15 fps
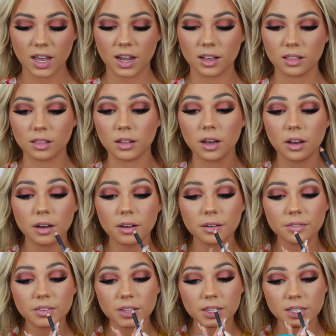I
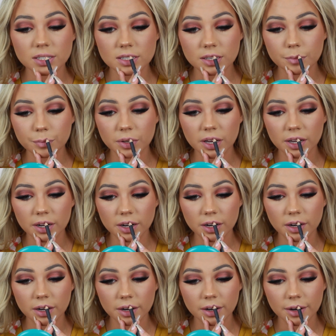love this lip
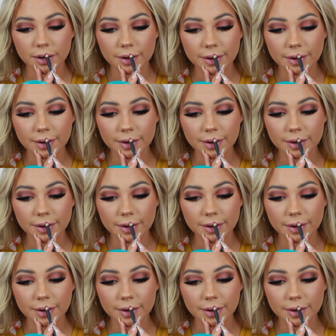liner.